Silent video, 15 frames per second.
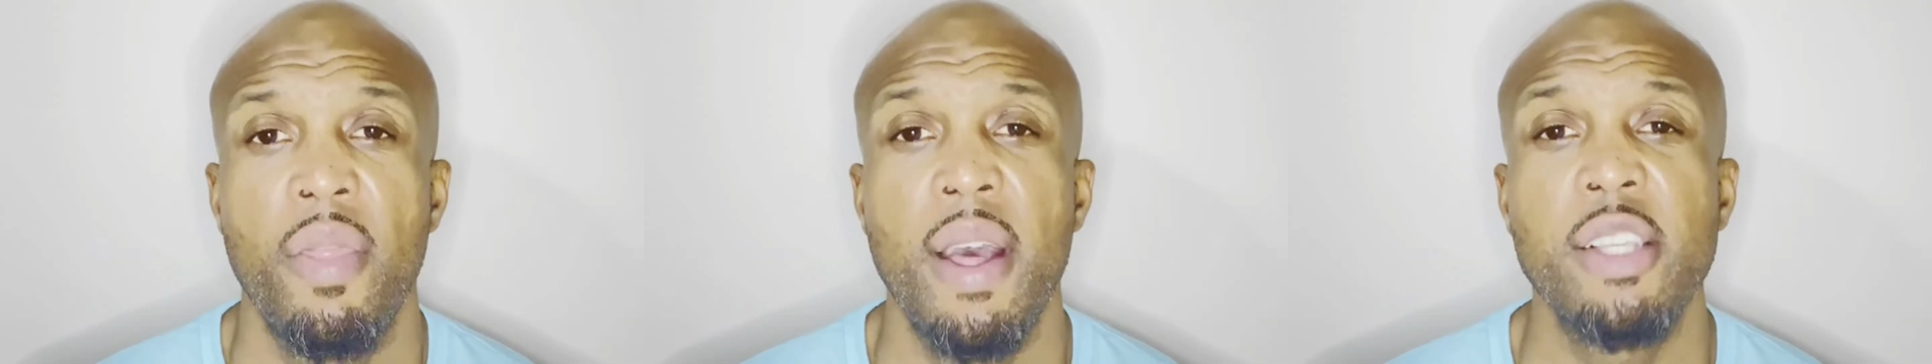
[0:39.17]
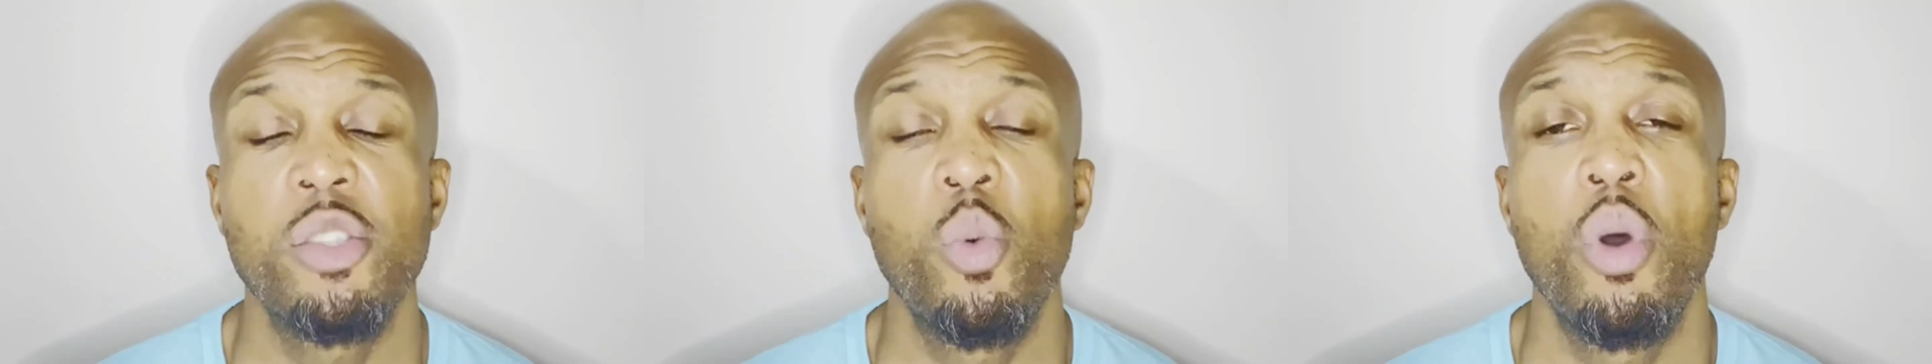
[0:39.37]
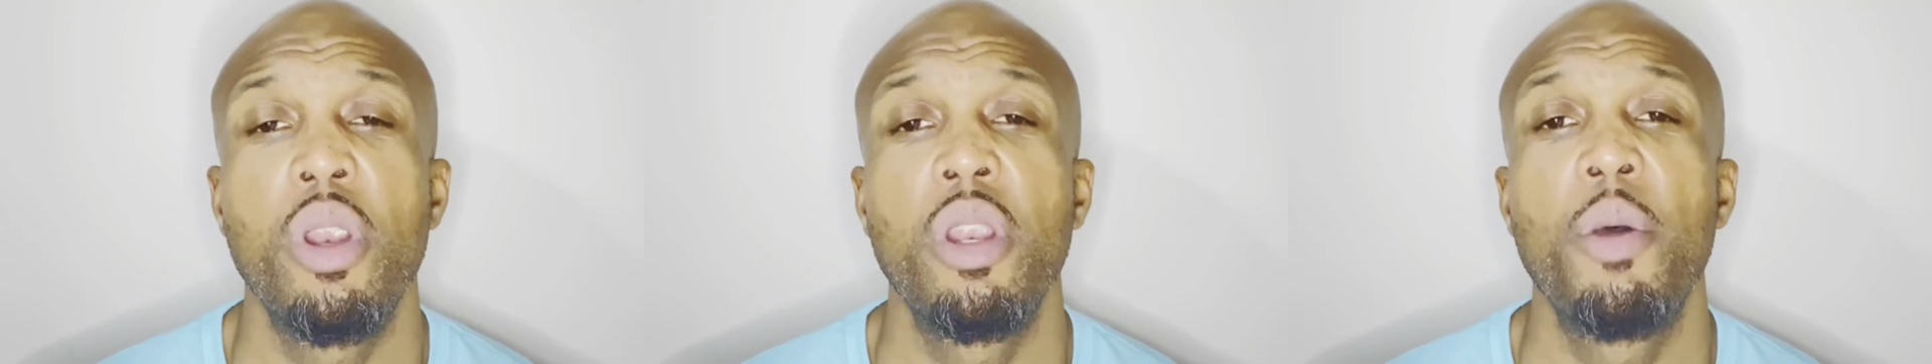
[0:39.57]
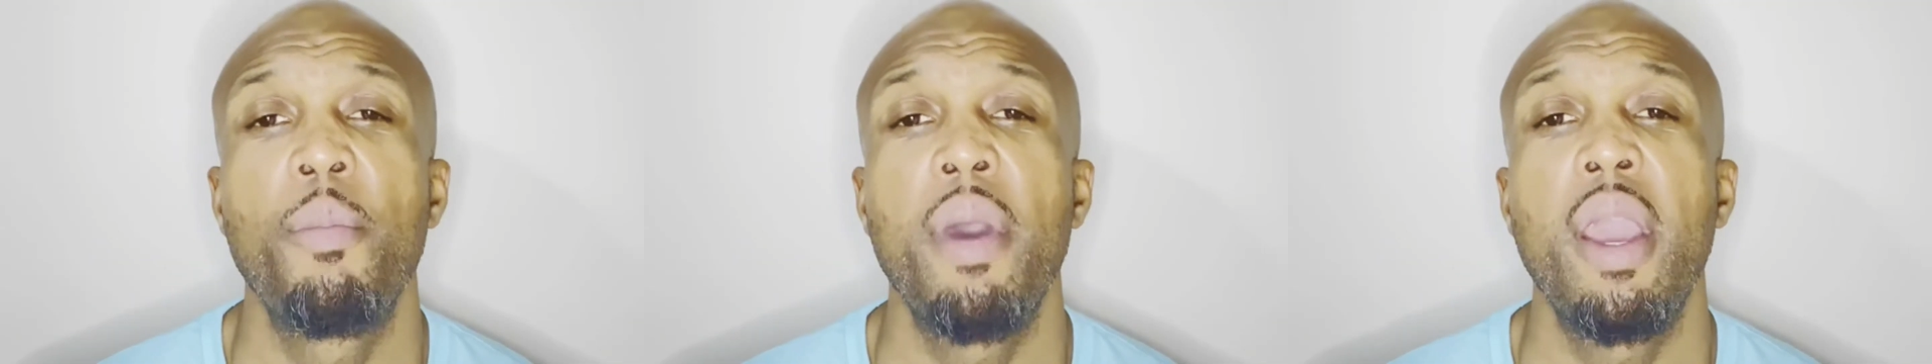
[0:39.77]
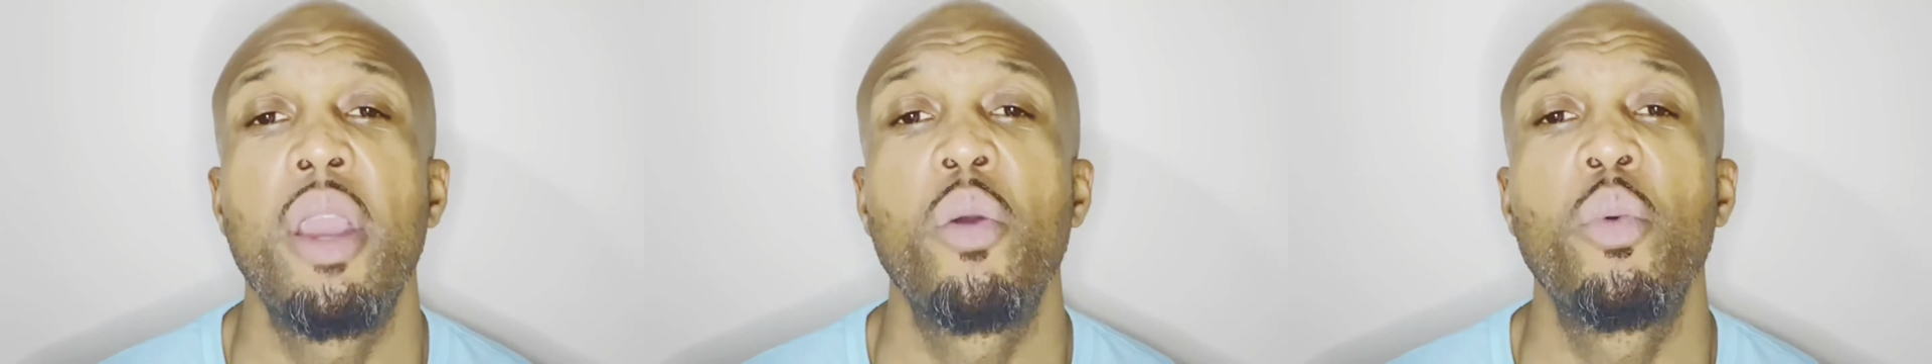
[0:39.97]
That's one of the
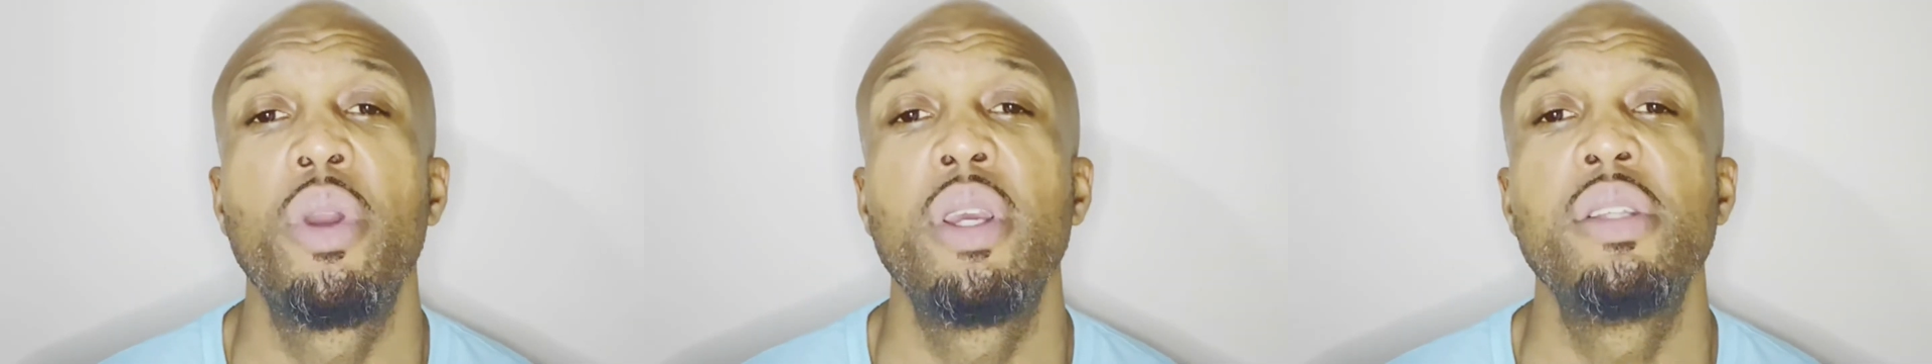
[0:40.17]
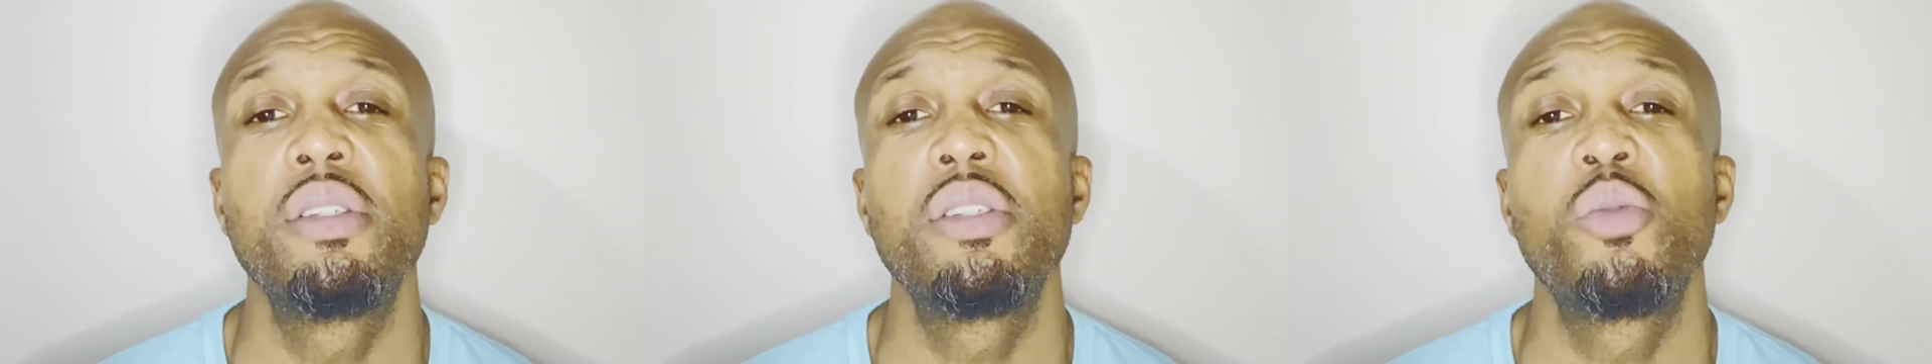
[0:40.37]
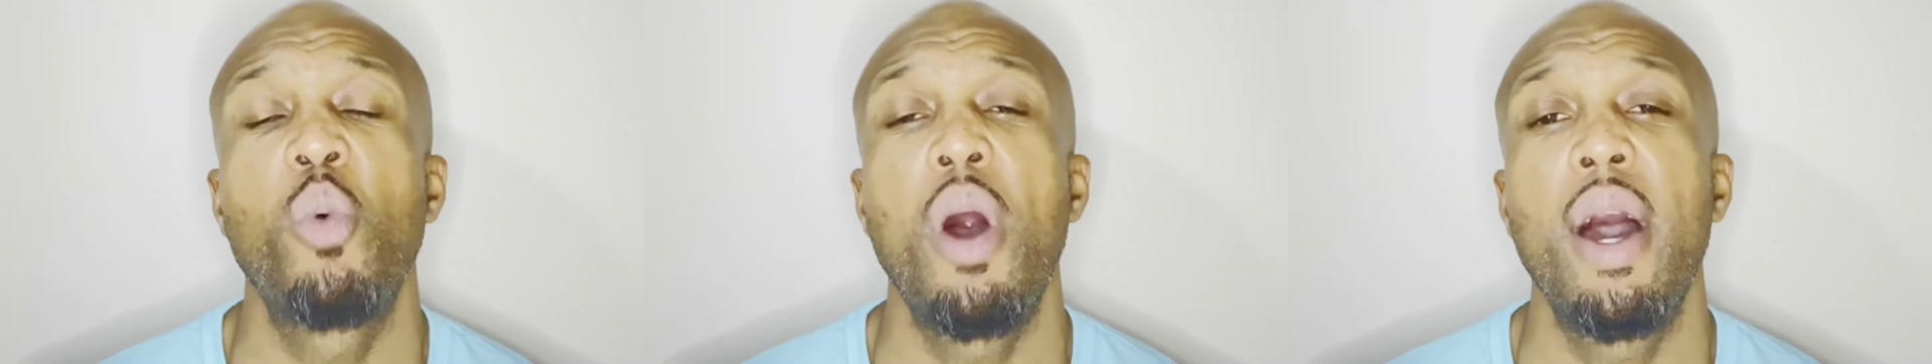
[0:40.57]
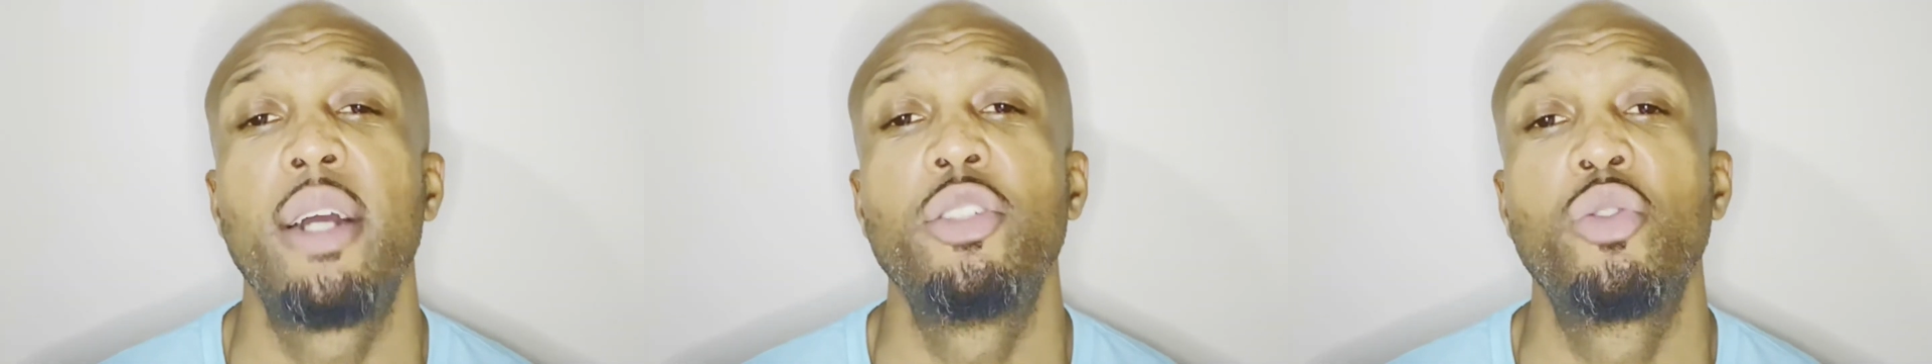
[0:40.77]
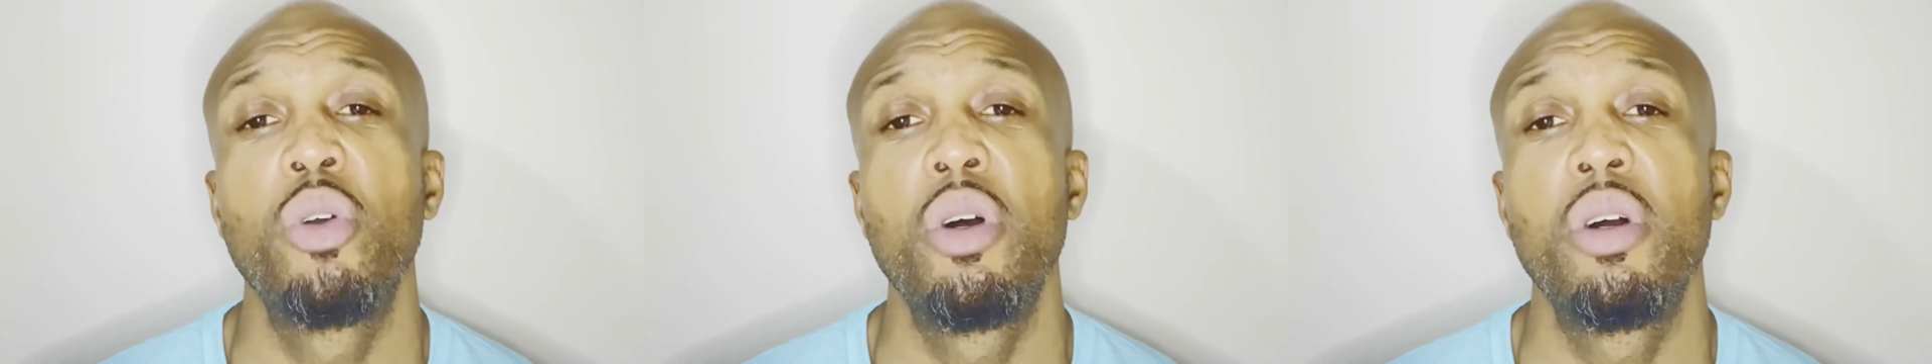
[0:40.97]
main reasons why
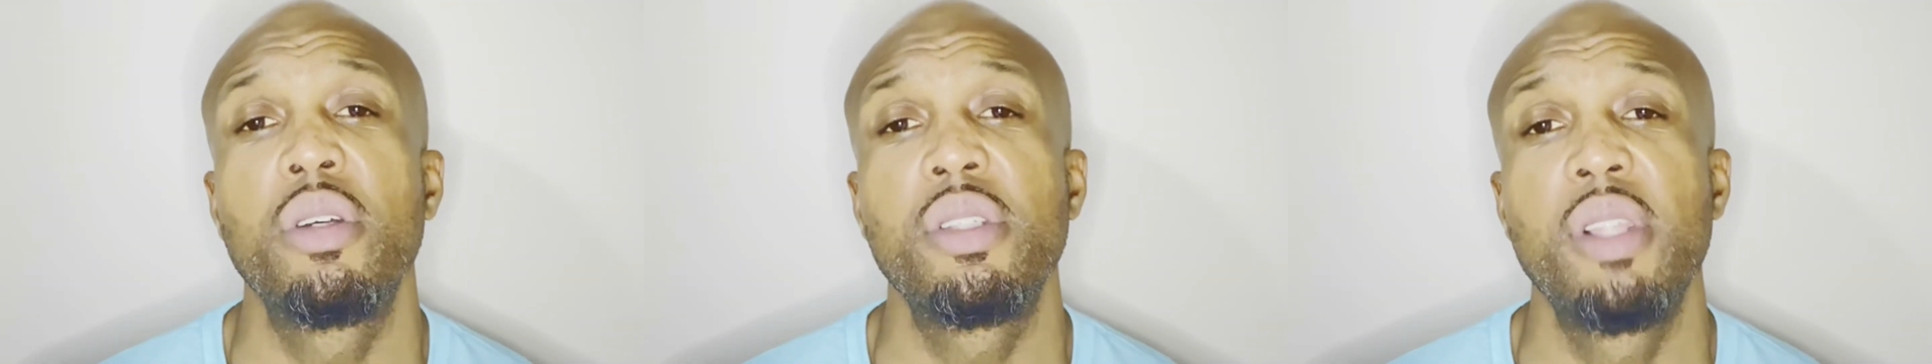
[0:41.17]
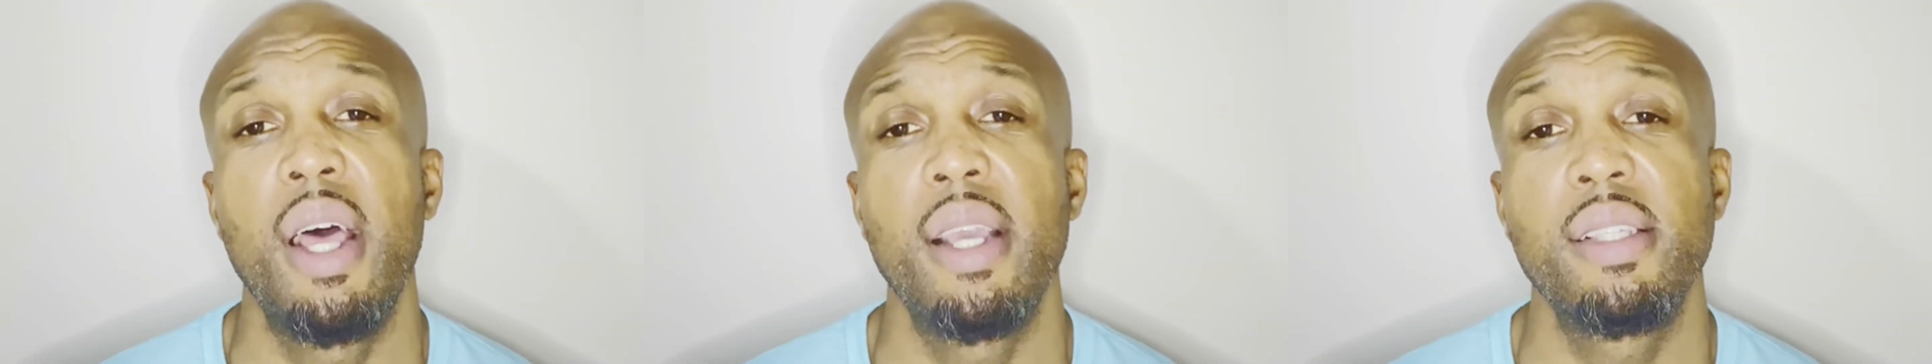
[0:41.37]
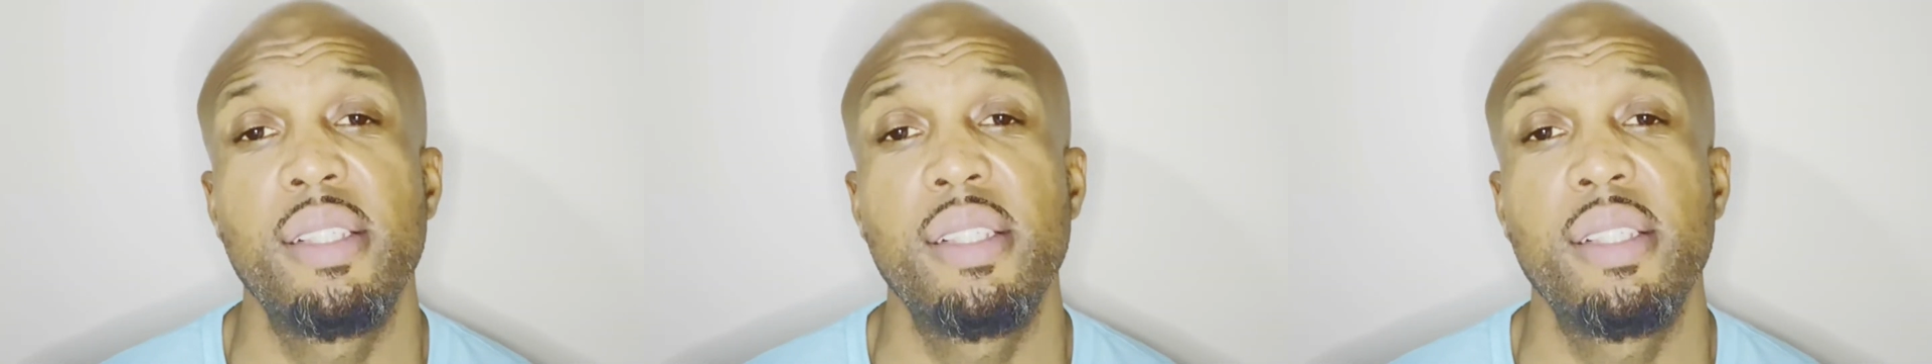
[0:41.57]
drugs like